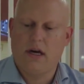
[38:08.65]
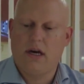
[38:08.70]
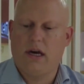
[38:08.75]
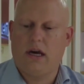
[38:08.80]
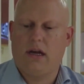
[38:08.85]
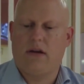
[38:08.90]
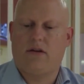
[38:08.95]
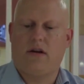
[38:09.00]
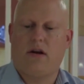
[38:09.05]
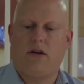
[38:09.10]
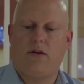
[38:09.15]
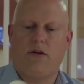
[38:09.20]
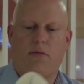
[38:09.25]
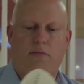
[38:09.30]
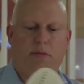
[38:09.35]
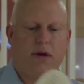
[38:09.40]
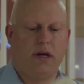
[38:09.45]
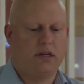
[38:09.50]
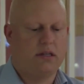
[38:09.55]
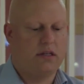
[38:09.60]
interior
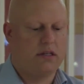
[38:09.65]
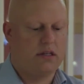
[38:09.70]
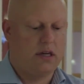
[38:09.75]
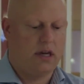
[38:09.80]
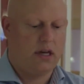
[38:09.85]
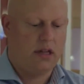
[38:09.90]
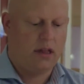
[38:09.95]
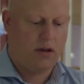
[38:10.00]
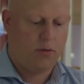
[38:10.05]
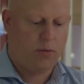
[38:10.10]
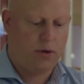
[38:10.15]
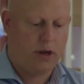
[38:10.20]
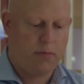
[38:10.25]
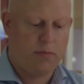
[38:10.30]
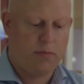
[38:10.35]
pieces in the wing